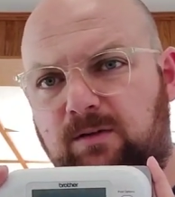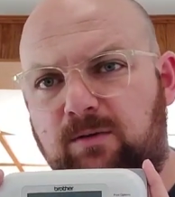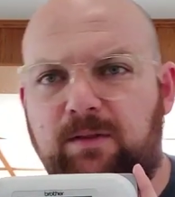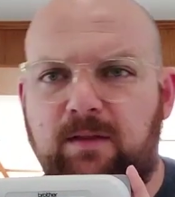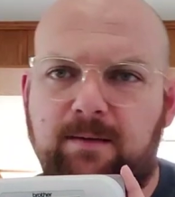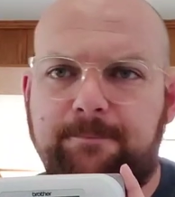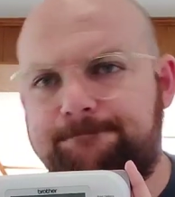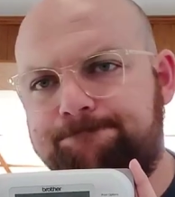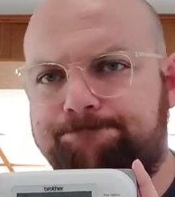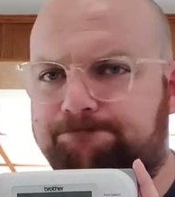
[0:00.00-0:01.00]
And so I thought,
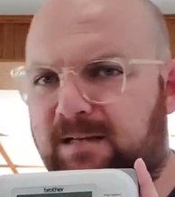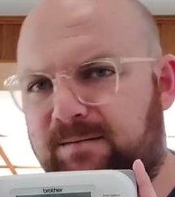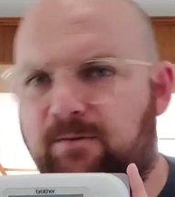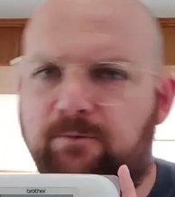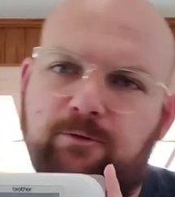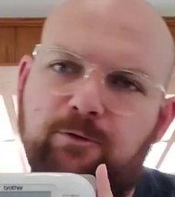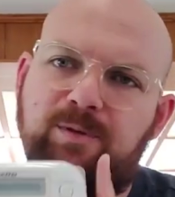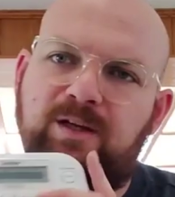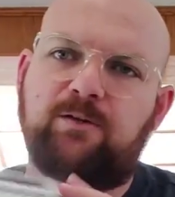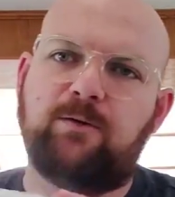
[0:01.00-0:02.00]
maybe this one's too
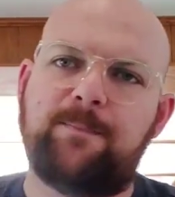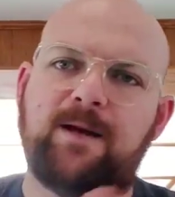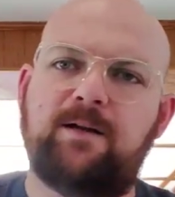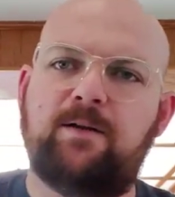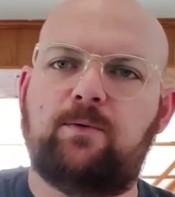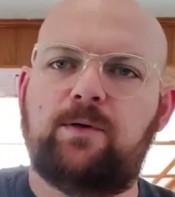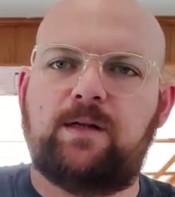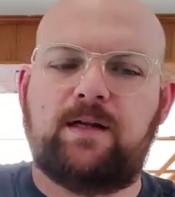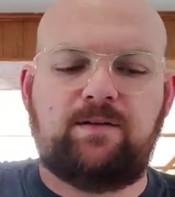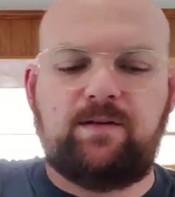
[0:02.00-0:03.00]
big. So I bought another one
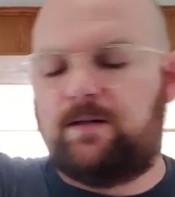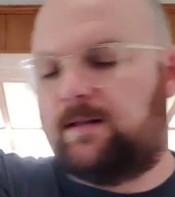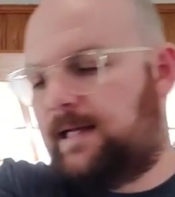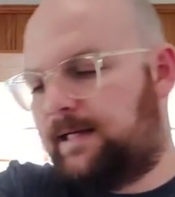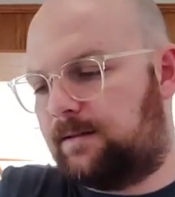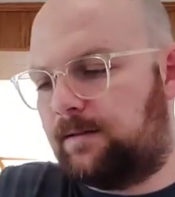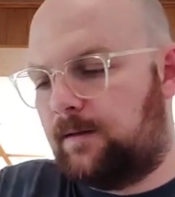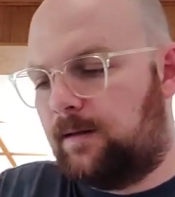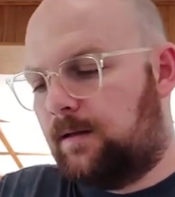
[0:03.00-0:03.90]
that I'd seen and liked.